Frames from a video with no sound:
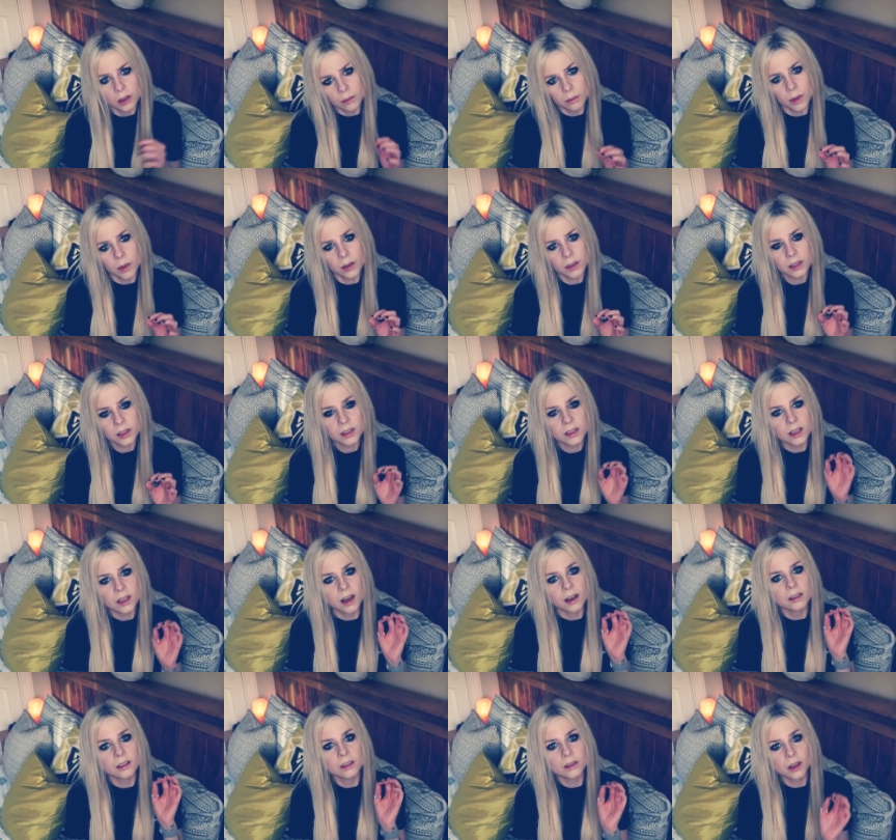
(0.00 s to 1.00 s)
The mother
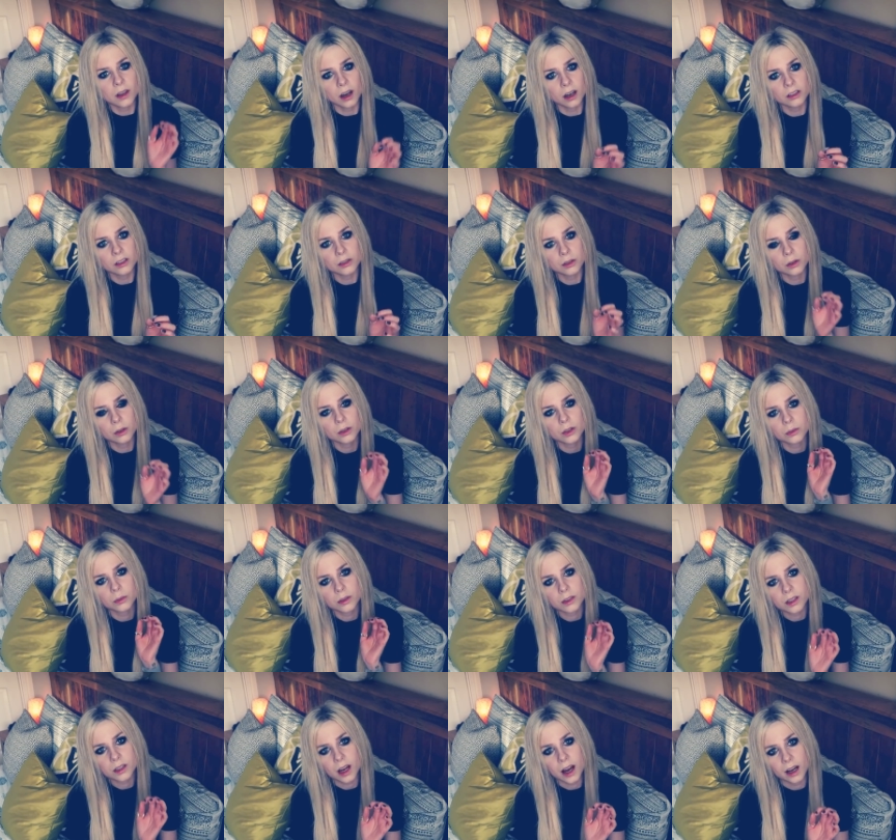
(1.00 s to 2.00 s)
said that her daughter
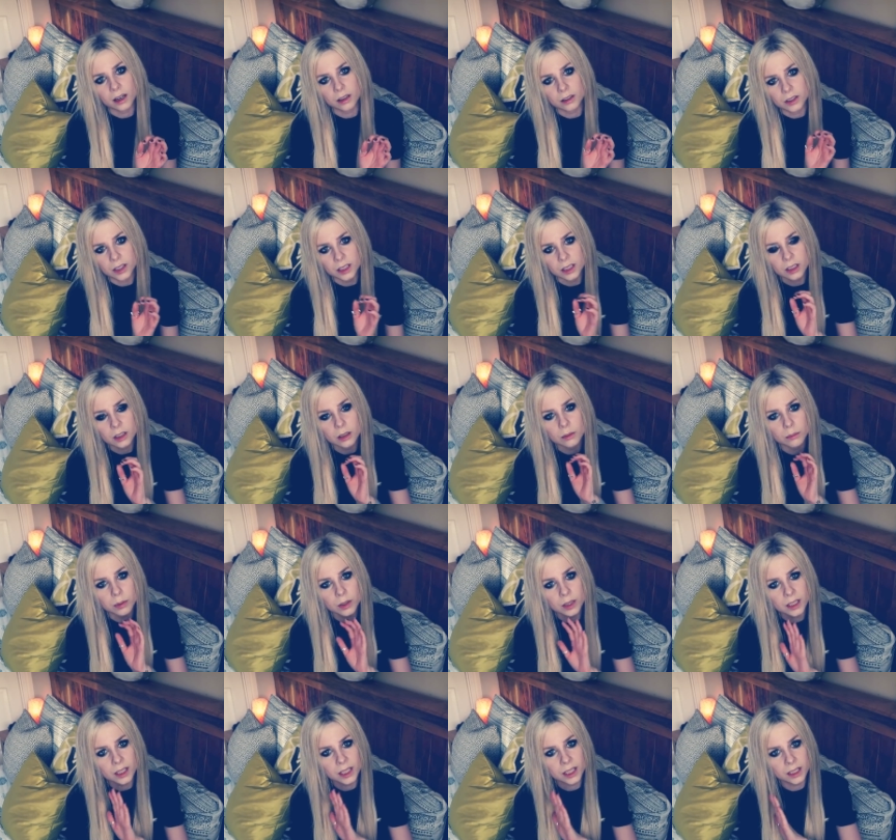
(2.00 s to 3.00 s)
was acting
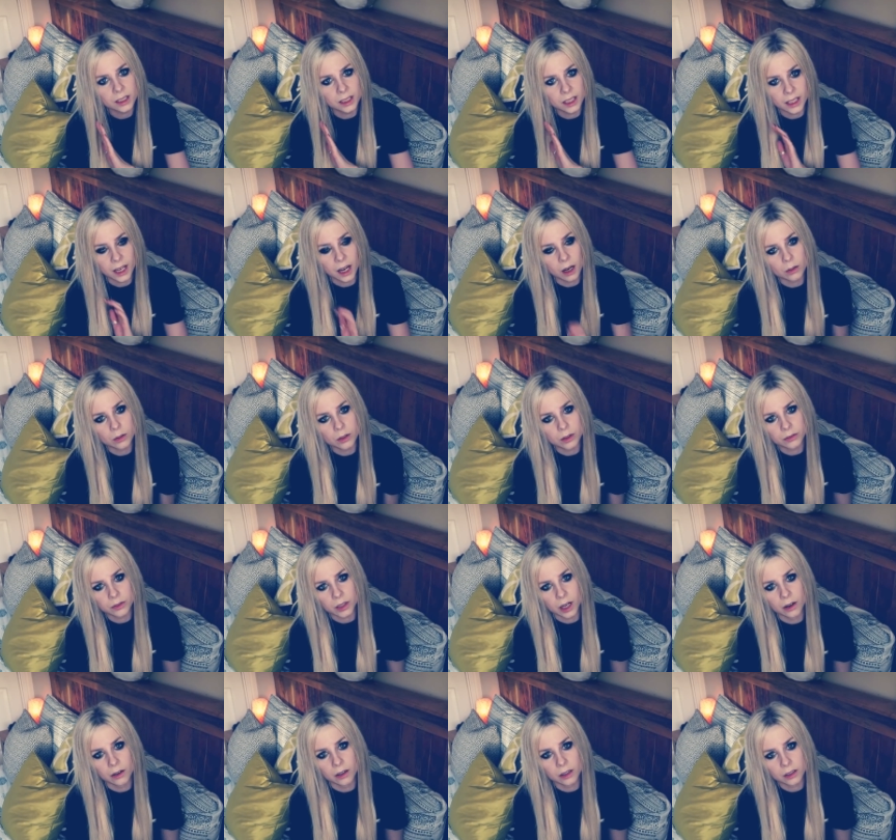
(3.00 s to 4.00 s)
completely out of
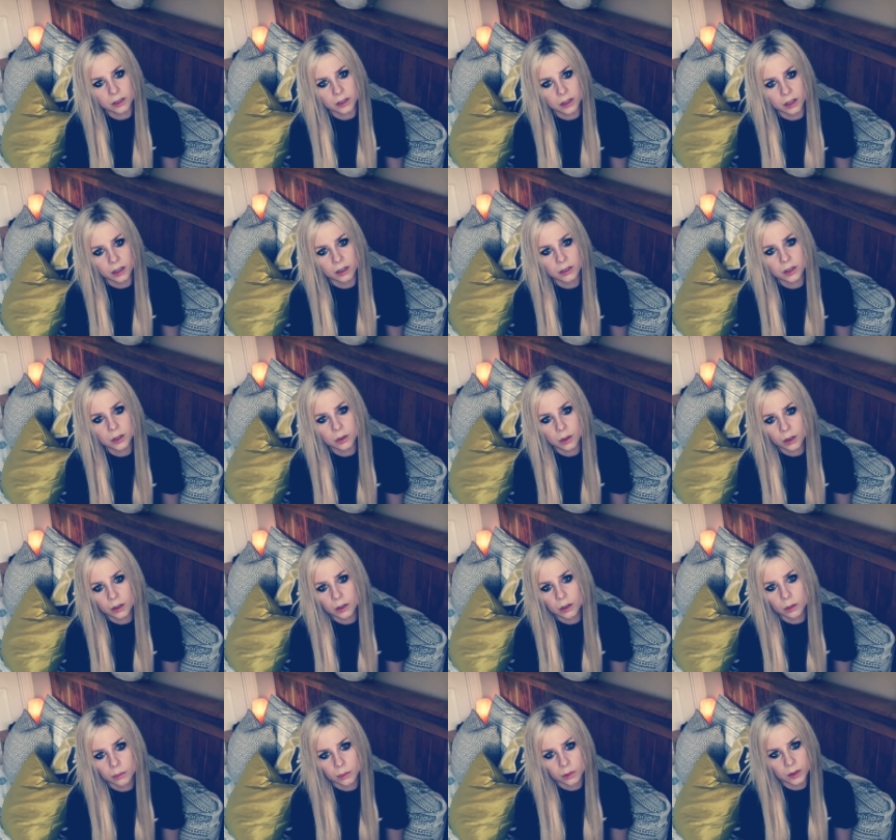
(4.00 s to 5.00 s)
character to her
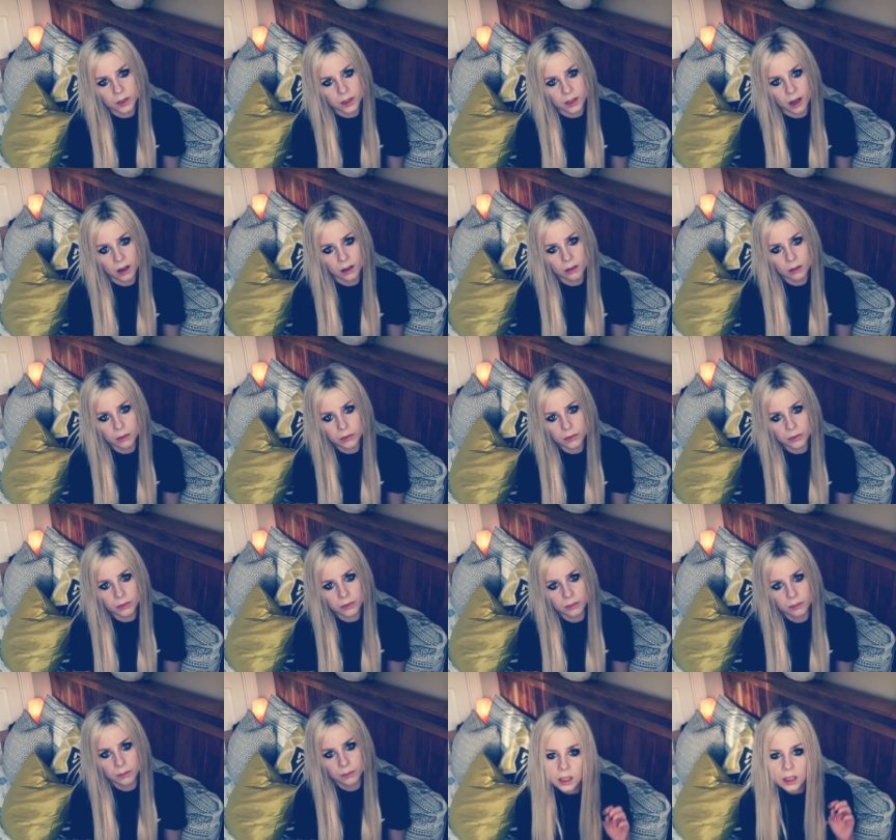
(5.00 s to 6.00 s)
normal self.
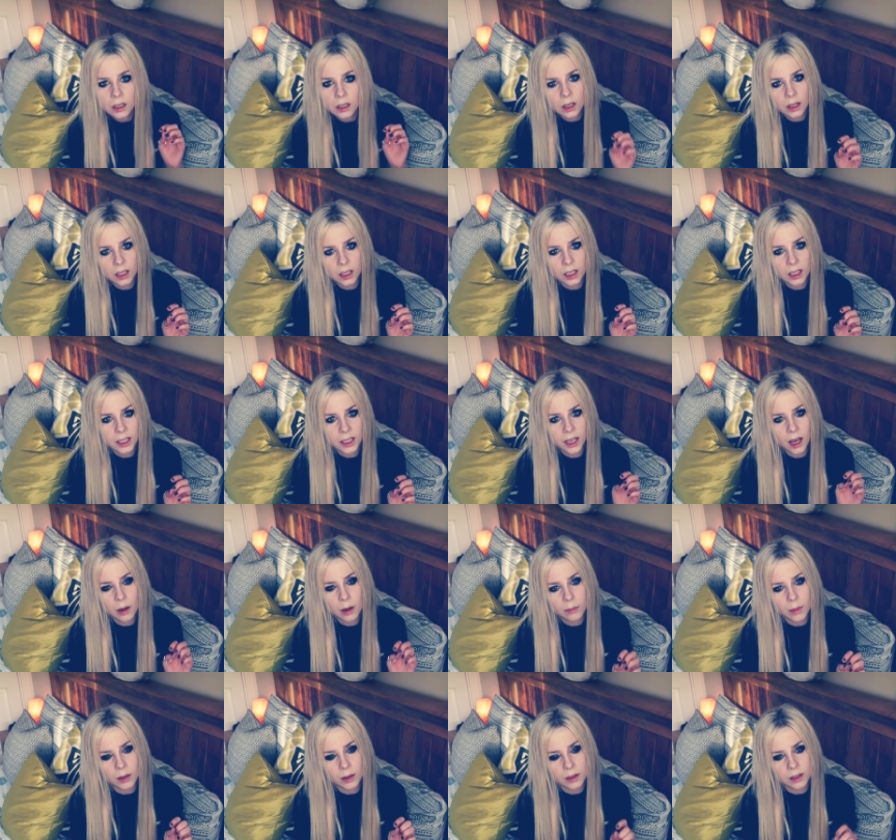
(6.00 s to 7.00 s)
Luckily,
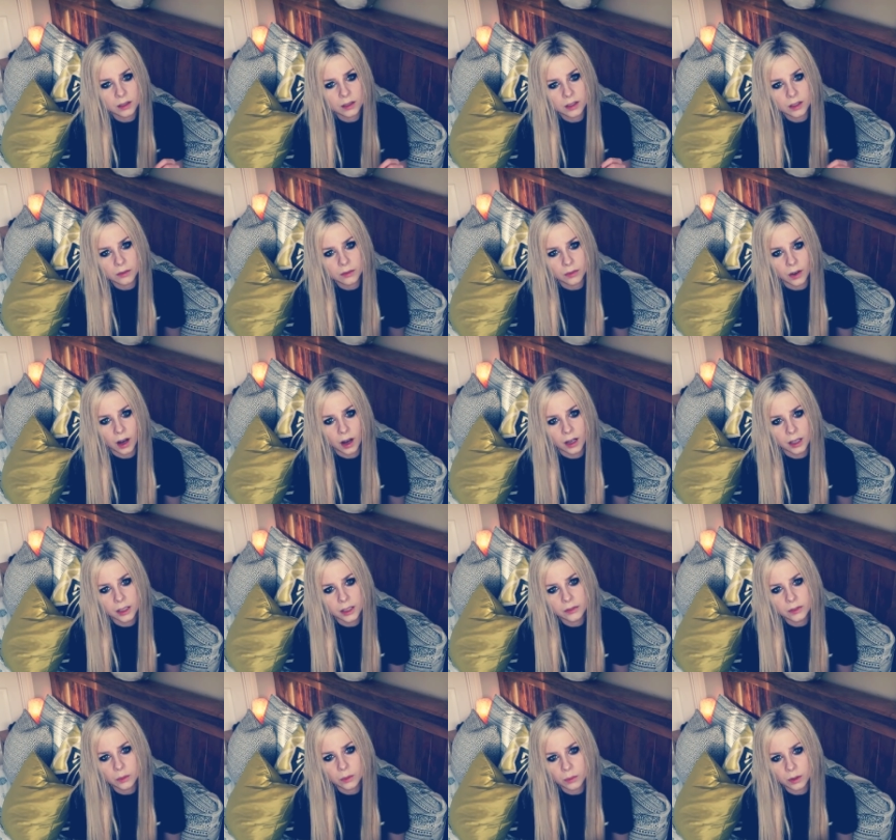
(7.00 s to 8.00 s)
her mother
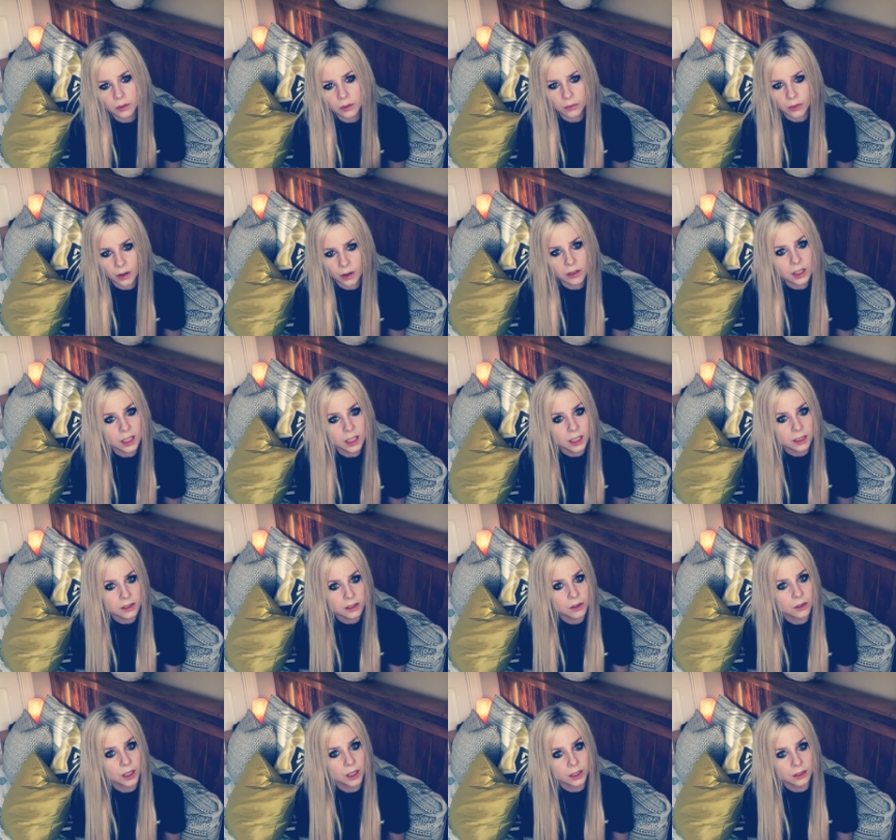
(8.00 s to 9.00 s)
survived with very
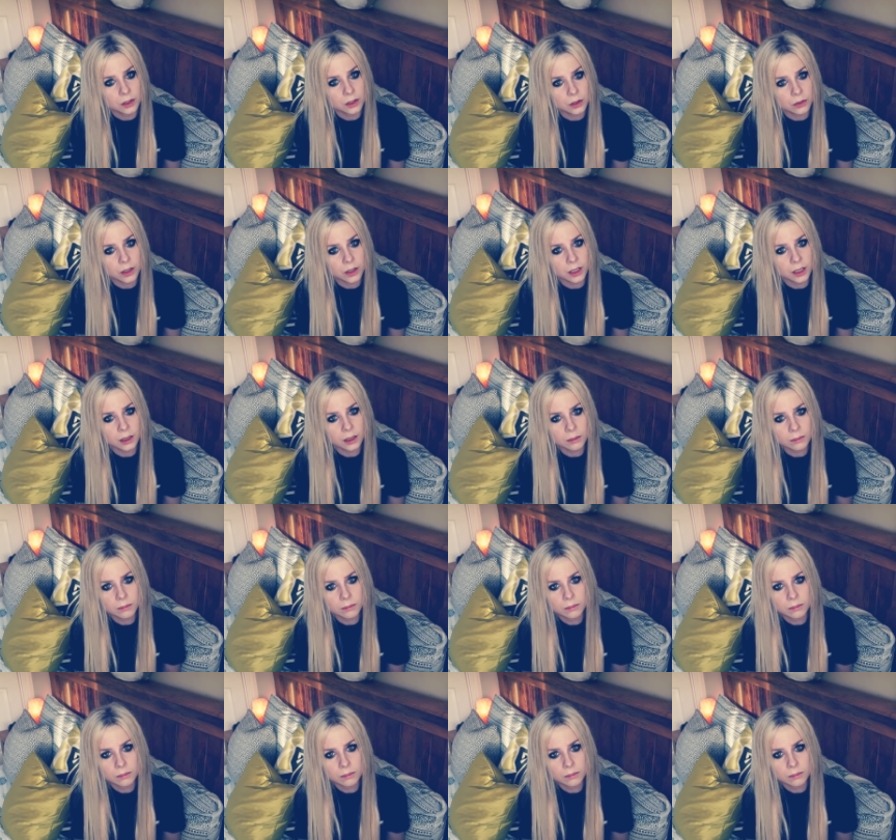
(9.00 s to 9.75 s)
little injury.